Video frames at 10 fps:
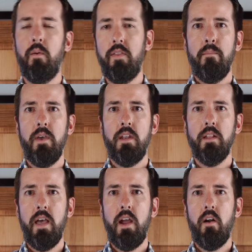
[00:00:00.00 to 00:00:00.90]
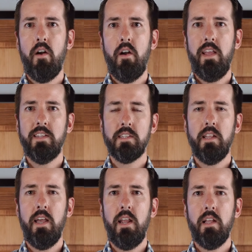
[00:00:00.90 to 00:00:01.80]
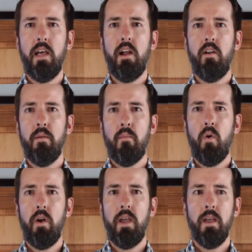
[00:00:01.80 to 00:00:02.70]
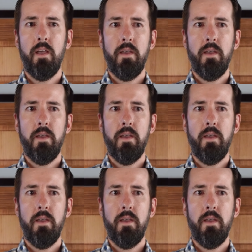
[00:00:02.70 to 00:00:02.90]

with mid-layer or an insulating layer in the morning,